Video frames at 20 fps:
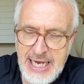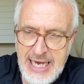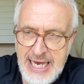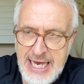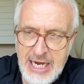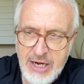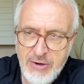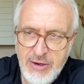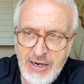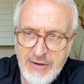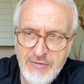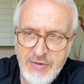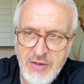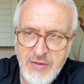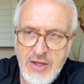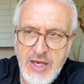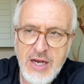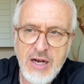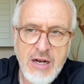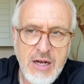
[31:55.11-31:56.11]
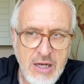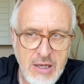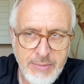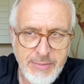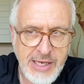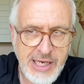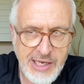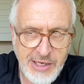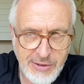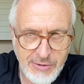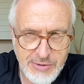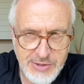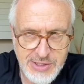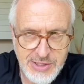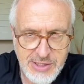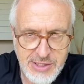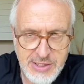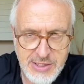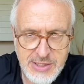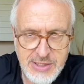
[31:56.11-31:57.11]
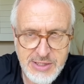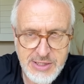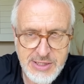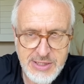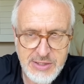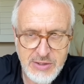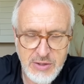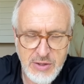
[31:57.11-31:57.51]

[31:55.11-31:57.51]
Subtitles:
aircraft that the army uses,